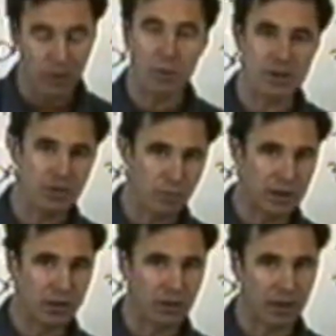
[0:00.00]
What's the
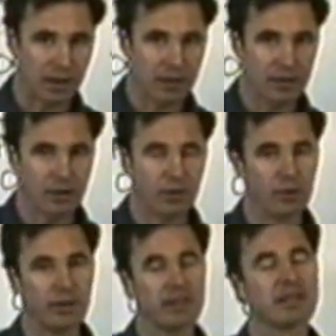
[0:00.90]
wind doing?
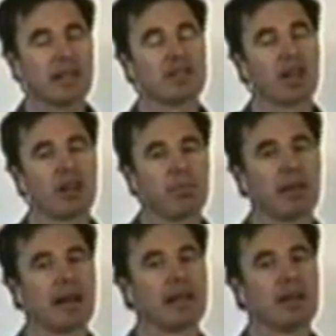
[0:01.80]
All these things are going to
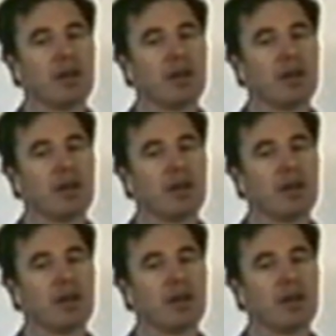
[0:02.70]
play